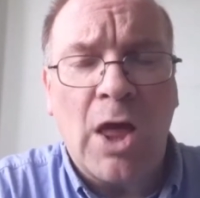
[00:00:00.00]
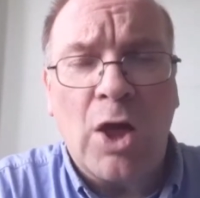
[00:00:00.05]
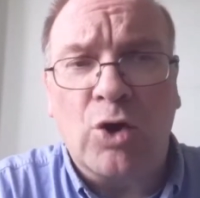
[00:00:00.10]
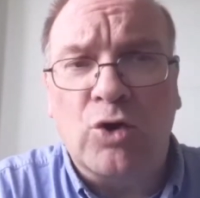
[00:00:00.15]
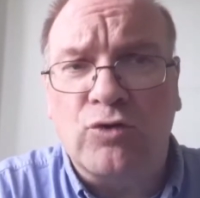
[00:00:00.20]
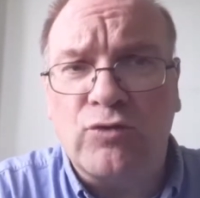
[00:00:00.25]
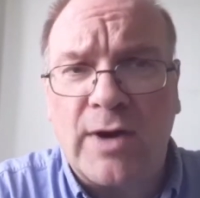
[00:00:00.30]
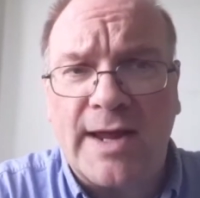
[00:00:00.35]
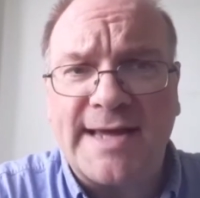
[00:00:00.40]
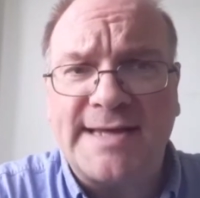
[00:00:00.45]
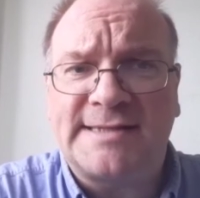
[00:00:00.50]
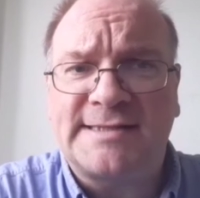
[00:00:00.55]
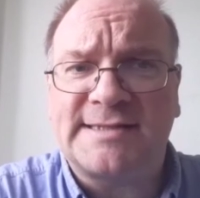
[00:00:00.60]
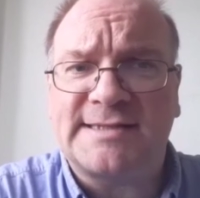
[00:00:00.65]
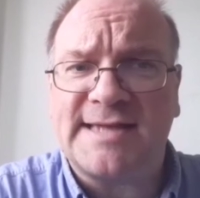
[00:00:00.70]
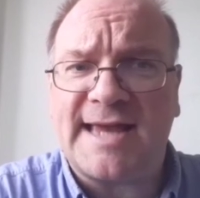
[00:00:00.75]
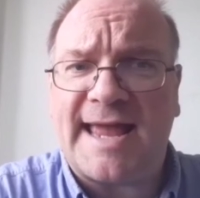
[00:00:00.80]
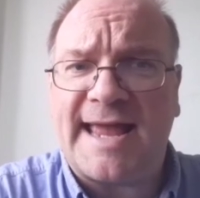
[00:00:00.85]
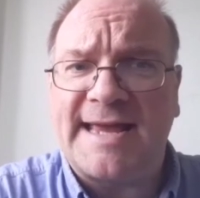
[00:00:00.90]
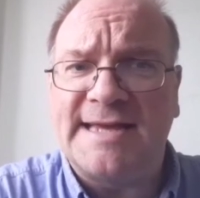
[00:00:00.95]

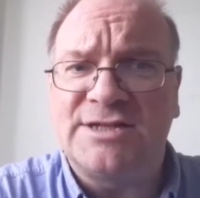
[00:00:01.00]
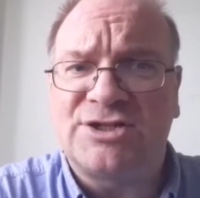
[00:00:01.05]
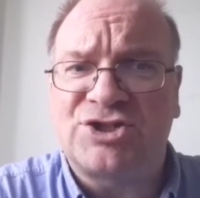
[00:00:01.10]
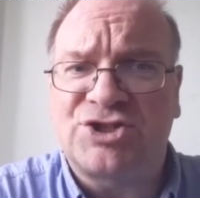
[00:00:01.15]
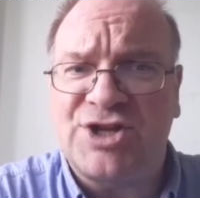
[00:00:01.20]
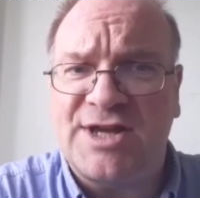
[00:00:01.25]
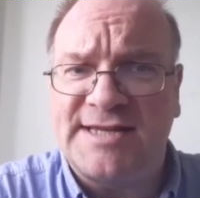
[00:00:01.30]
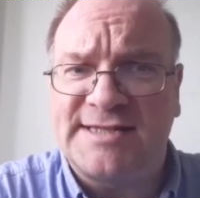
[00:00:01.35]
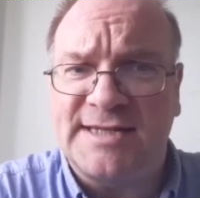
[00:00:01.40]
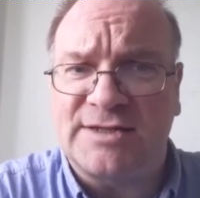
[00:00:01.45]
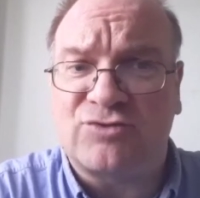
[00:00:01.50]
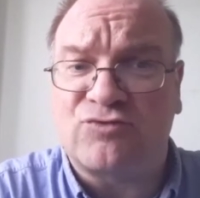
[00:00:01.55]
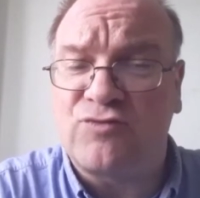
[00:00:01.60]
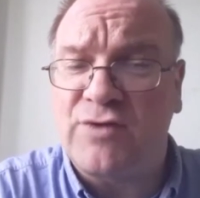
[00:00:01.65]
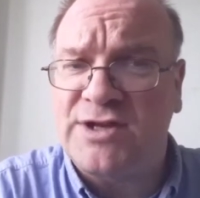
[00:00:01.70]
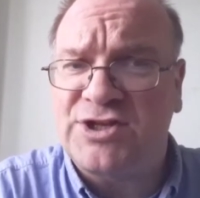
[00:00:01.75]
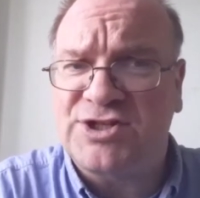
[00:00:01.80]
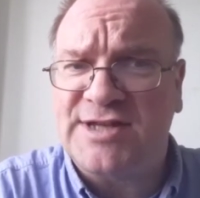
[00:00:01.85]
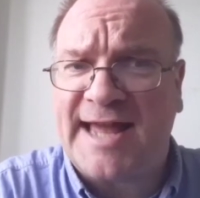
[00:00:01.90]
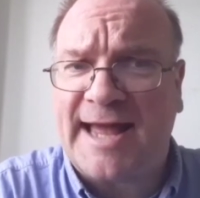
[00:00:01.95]
Grace is Jesus
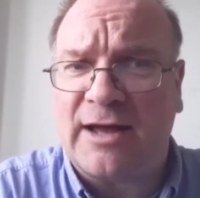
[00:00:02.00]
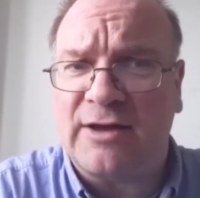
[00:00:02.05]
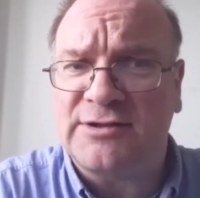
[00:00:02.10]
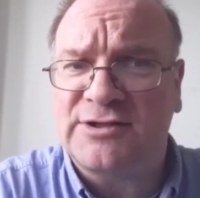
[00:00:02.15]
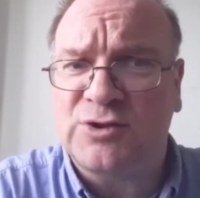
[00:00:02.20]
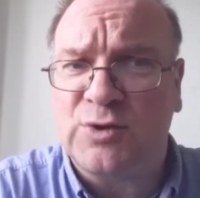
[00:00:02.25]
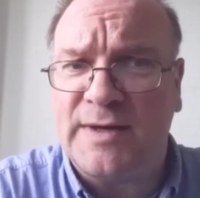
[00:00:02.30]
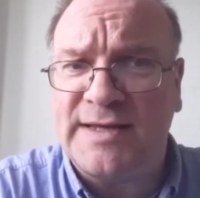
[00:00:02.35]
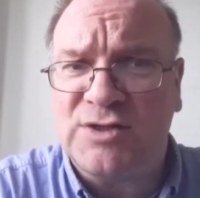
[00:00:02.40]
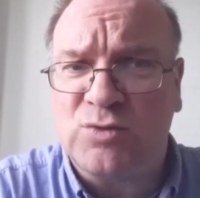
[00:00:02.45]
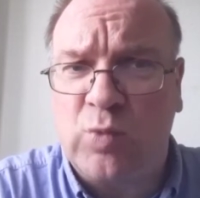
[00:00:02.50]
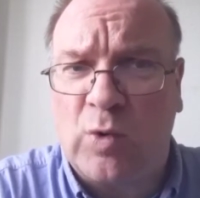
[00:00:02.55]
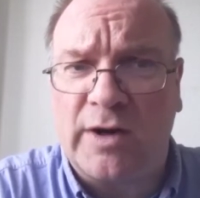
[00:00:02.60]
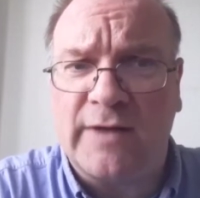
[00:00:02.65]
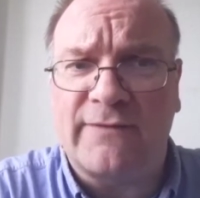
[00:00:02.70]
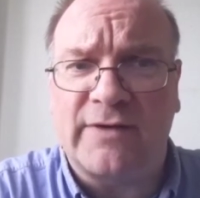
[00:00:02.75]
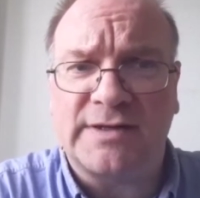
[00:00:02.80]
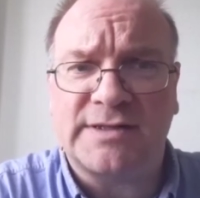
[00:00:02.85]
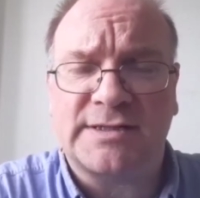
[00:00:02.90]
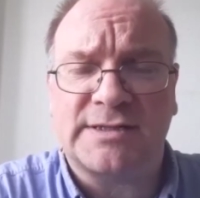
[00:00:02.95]
reaching out to each one
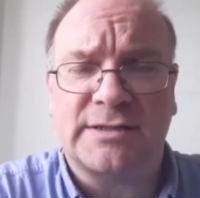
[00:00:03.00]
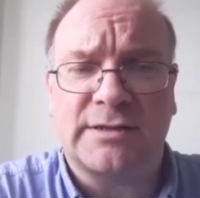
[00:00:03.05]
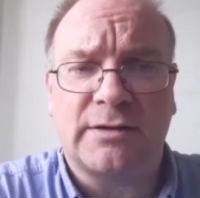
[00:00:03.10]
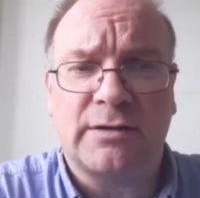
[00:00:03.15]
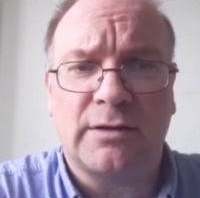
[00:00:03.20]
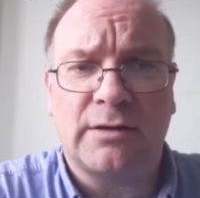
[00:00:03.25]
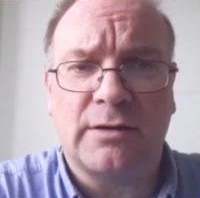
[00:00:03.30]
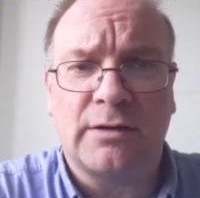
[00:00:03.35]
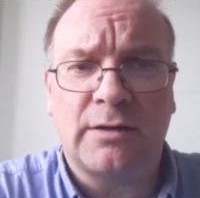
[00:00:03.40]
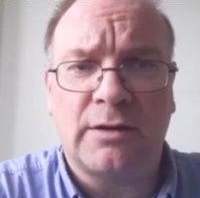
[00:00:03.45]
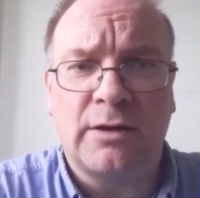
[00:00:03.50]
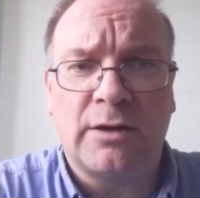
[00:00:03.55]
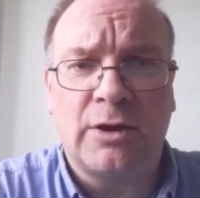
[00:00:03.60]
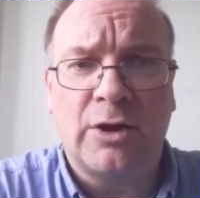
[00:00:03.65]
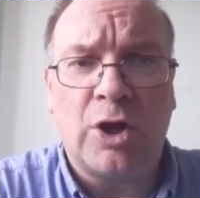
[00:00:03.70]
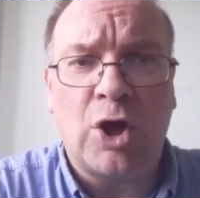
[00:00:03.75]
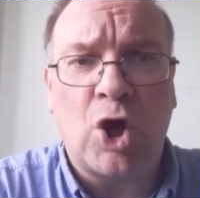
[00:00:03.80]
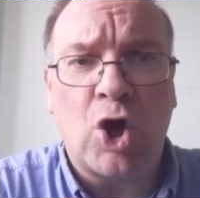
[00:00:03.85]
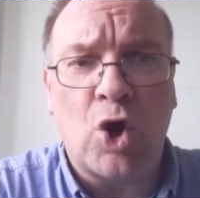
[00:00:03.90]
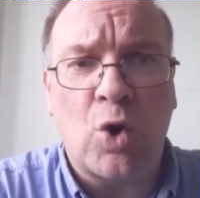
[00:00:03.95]
of us,
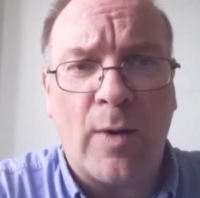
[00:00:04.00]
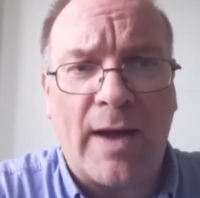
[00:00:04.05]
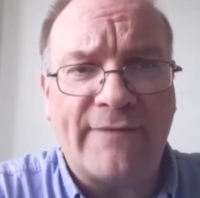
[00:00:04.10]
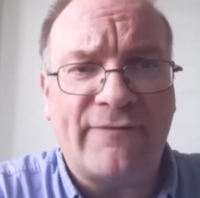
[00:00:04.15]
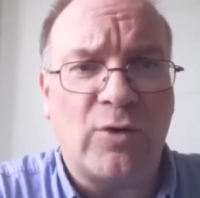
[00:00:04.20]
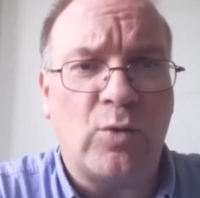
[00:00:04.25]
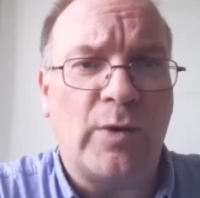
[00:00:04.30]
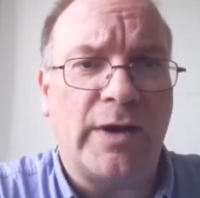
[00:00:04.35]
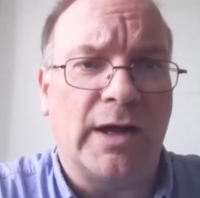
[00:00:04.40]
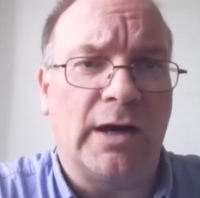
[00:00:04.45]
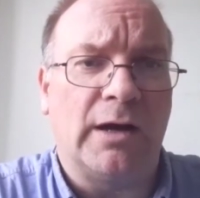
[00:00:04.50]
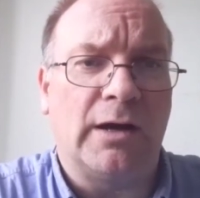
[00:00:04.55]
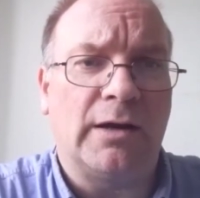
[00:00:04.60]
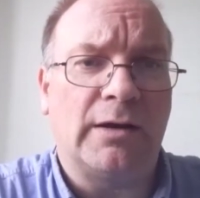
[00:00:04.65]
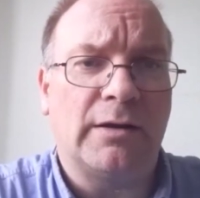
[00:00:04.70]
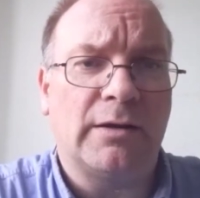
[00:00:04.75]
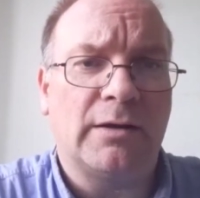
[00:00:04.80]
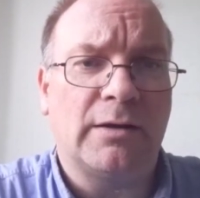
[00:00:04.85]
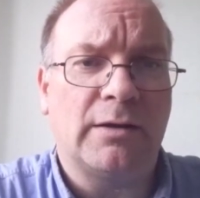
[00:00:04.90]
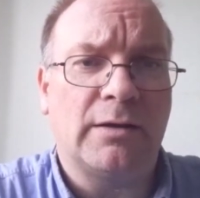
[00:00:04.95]
whoever we are,
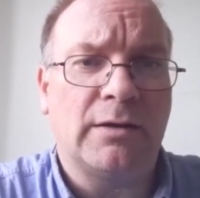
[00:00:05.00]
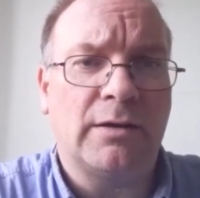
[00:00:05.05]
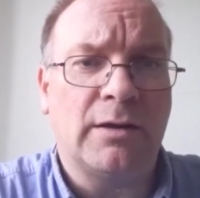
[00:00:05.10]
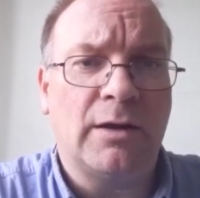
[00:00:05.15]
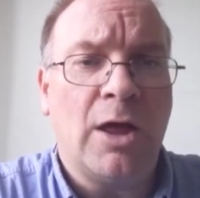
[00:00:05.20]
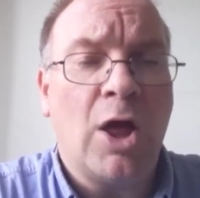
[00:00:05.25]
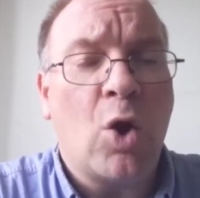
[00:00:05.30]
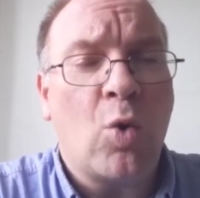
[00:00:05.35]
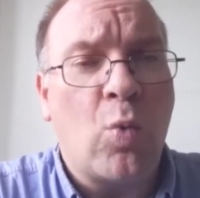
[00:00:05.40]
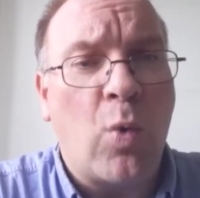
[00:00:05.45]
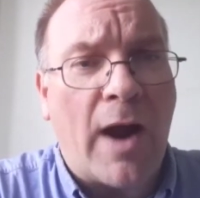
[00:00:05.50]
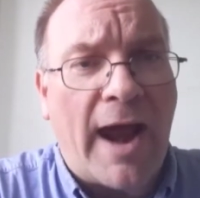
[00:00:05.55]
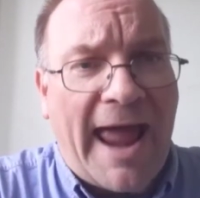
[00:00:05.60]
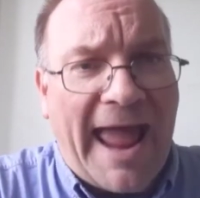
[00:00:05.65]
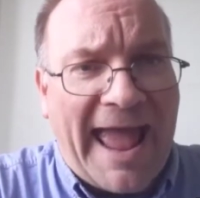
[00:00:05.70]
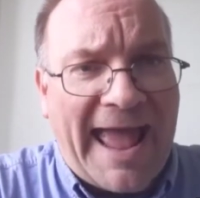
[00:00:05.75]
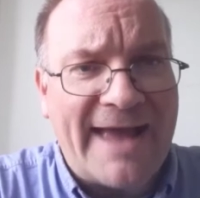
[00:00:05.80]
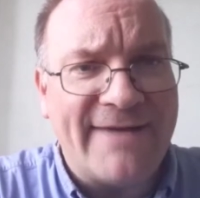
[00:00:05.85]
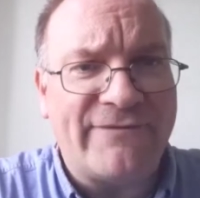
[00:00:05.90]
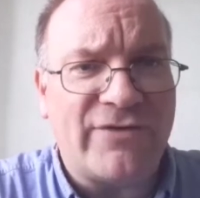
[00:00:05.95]

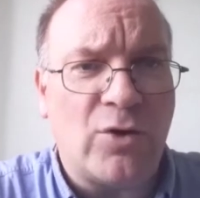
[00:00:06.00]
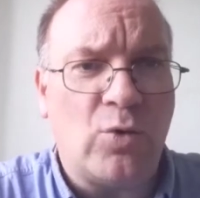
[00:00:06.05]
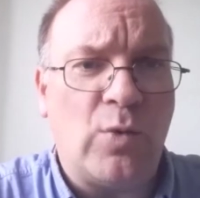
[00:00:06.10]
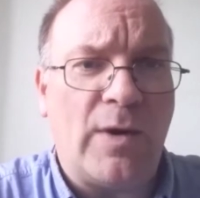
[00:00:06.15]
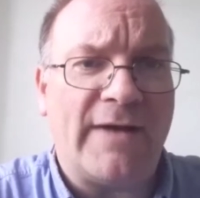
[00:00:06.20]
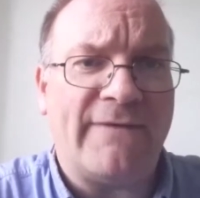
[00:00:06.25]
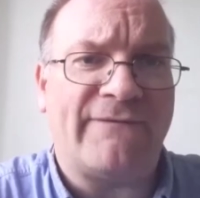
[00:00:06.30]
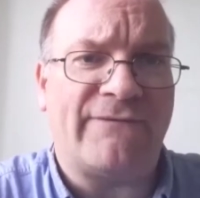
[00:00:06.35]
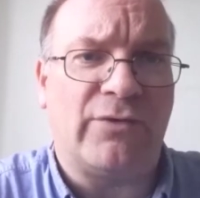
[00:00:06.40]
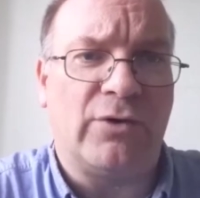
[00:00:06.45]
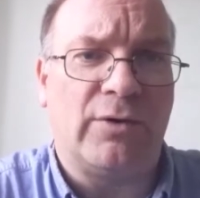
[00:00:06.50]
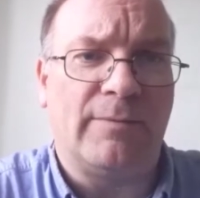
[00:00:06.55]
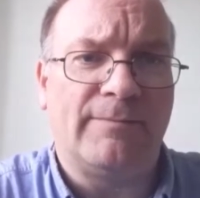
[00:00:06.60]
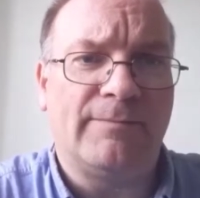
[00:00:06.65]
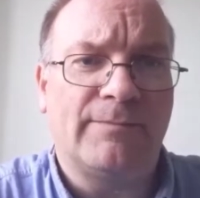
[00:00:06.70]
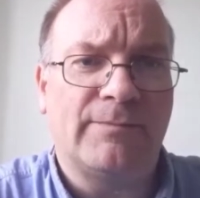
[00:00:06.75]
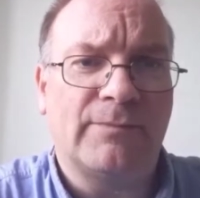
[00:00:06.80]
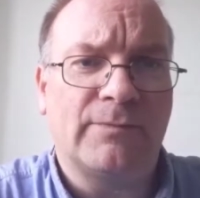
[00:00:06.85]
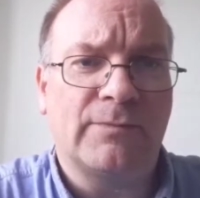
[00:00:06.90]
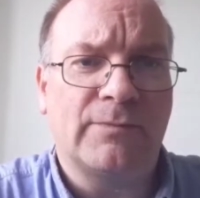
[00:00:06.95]
wherever we're from,
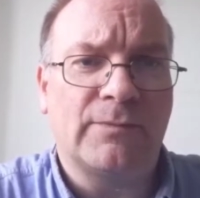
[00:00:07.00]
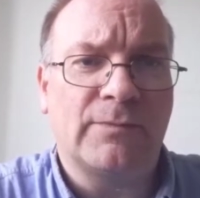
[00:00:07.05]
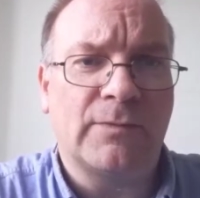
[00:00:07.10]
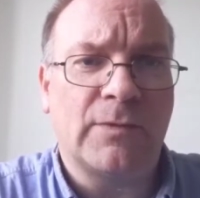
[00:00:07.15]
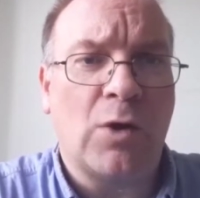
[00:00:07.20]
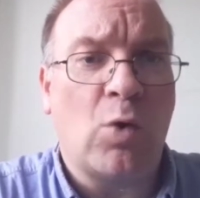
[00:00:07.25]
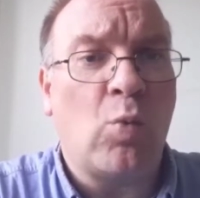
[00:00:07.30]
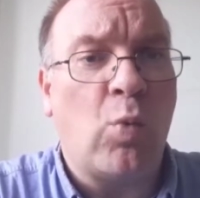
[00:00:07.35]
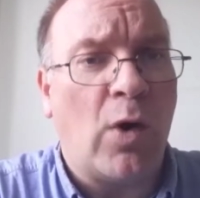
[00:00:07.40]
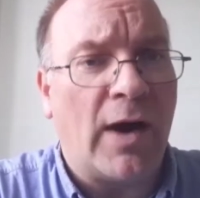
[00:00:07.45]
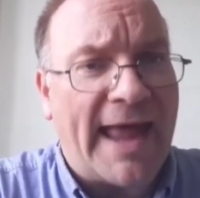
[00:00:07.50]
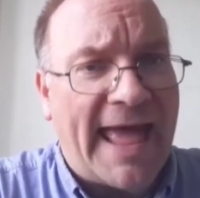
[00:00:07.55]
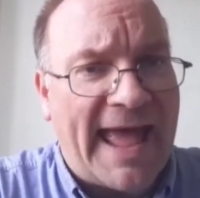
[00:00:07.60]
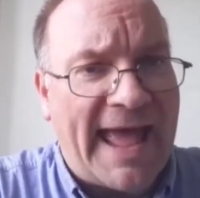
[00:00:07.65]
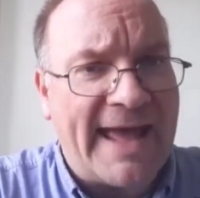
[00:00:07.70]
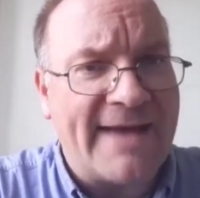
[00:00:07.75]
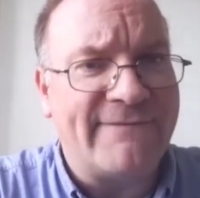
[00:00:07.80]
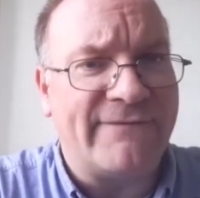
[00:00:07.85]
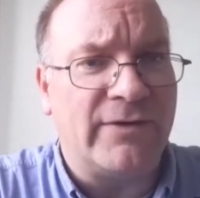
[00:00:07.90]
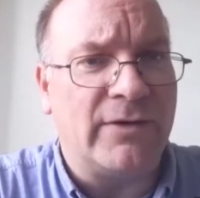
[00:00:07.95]

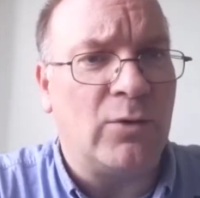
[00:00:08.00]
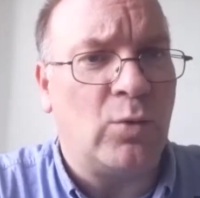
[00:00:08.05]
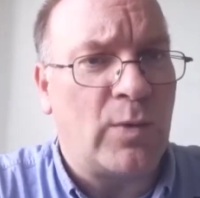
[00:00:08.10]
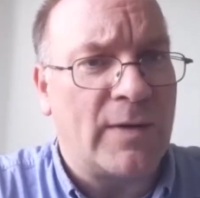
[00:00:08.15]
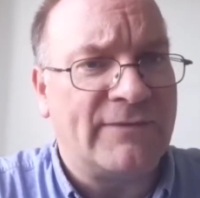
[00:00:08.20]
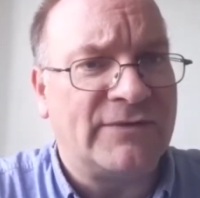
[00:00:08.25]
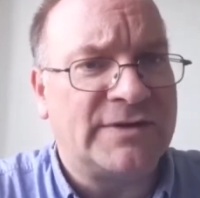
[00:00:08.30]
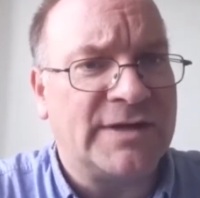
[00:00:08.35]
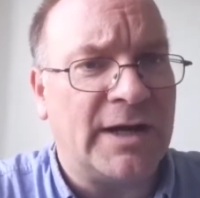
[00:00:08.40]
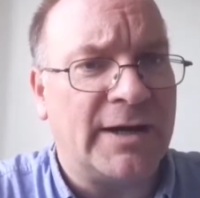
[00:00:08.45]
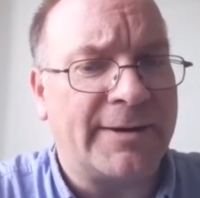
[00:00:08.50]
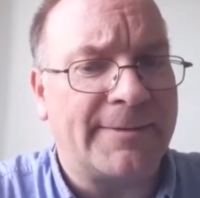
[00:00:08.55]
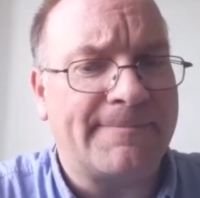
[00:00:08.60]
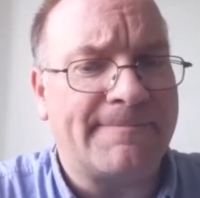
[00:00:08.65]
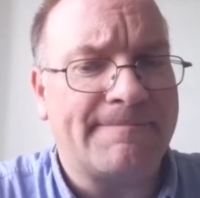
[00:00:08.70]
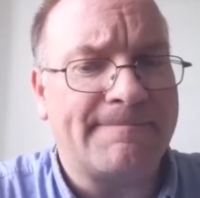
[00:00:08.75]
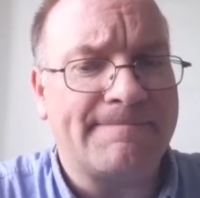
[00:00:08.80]
whatever we've done.